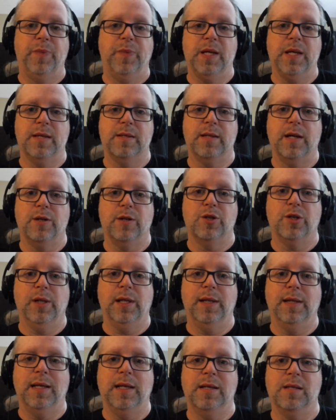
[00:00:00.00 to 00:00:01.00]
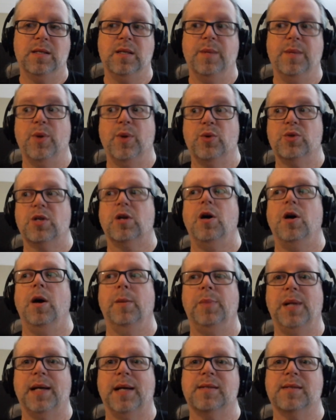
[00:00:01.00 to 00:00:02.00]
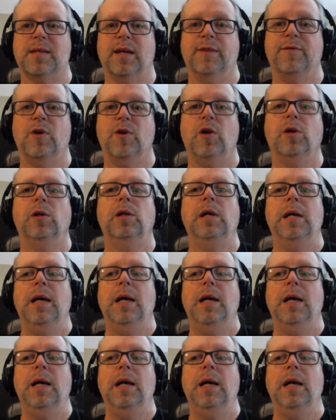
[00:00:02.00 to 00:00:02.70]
essentially, that is the most complex thing of all.